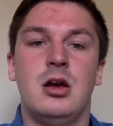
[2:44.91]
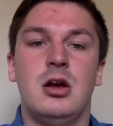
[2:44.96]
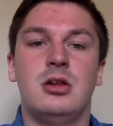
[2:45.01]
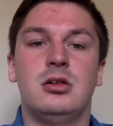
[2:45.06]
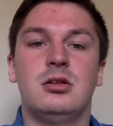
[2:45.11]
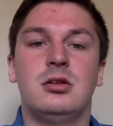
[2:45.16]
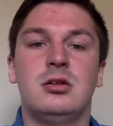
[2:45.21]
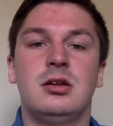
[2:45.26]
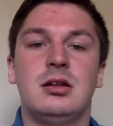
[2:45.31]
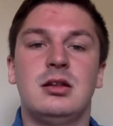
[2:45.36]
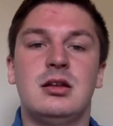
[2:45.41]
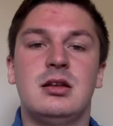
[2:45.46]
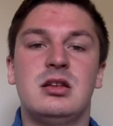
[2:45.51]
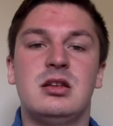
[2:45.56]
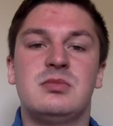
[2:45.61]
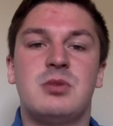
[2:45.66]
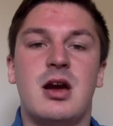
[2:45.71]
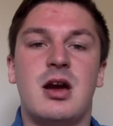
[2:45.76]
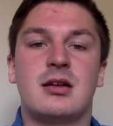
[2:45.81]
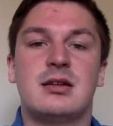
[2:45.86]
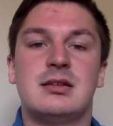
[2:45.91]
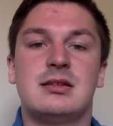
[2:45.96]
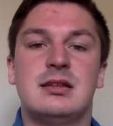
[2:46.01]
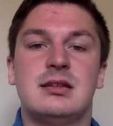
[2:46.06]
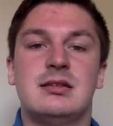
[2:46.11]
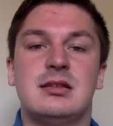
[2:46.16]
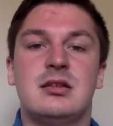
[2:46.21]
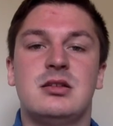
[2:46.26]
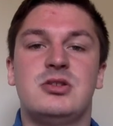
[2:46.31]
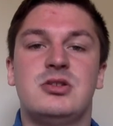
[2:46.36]
Learning these
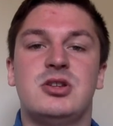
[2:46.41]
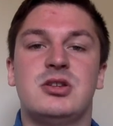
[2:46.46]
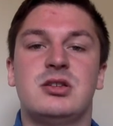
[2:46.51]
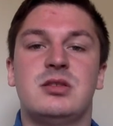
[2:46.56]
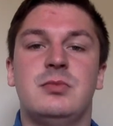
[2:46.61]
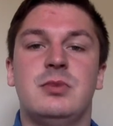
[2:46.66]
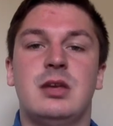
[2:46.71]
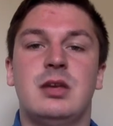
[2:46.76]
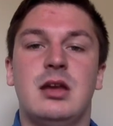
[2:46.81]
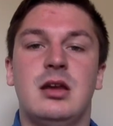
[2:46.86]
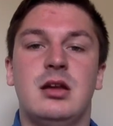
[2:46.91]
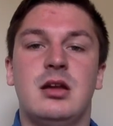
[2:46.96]
practices is just the beginning